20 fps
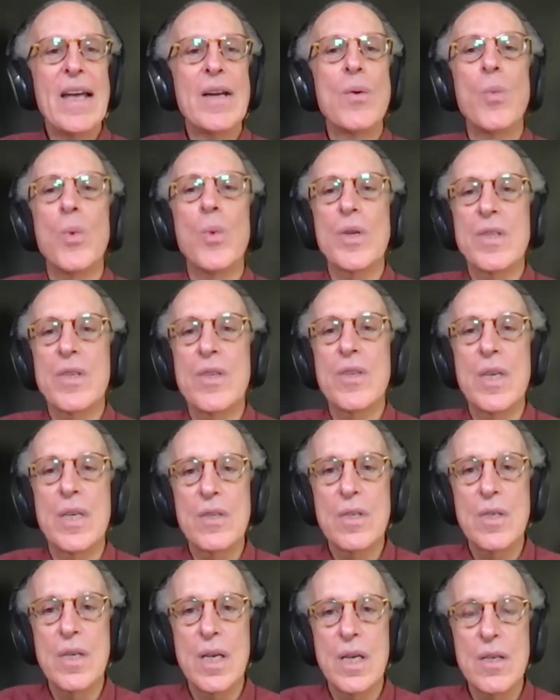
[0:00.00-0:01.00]
it was
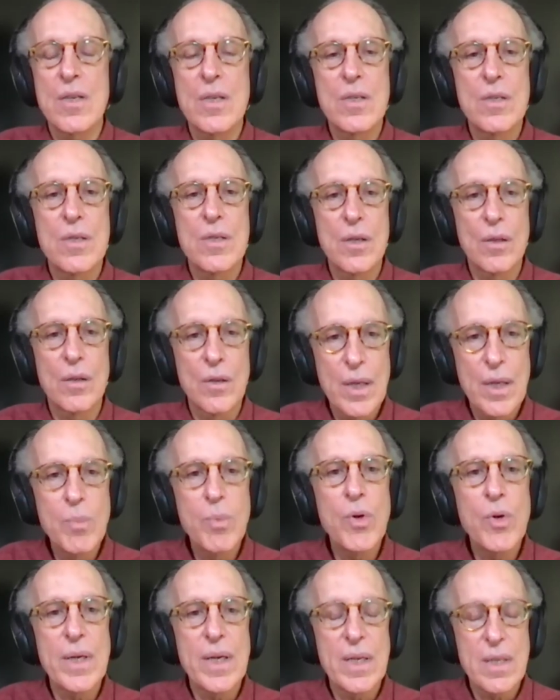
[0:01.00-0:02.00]
the
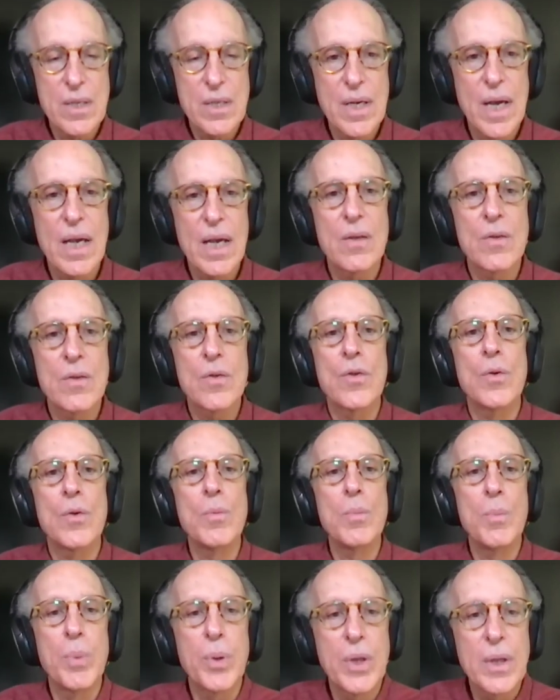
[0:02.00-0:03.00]
deliberate intent
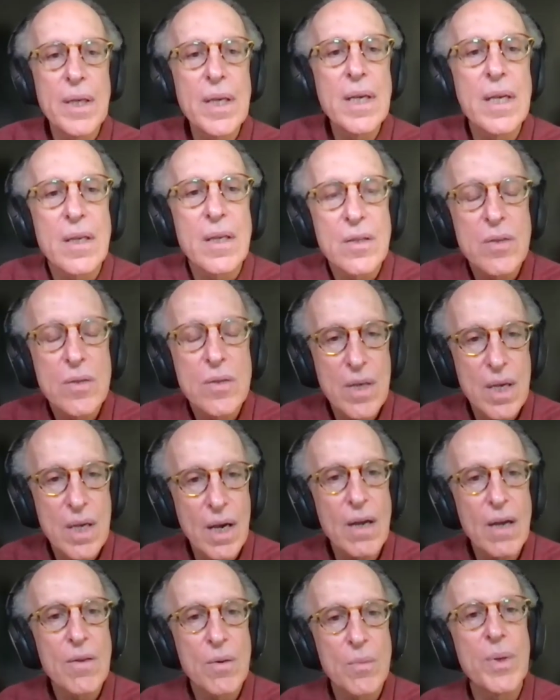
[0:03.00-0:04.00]
to please
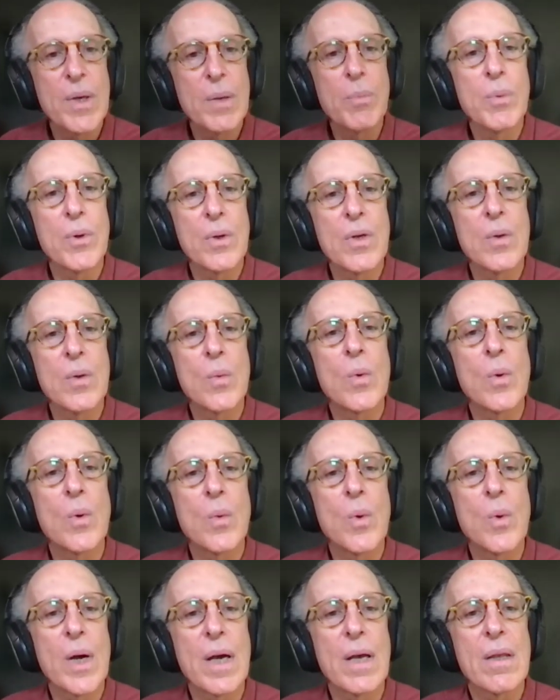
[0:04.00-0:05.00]
the other people you were
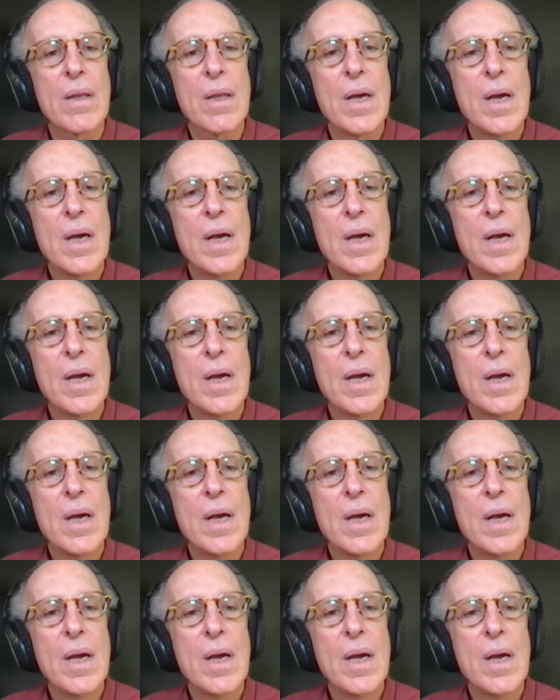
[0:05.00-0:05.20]
with.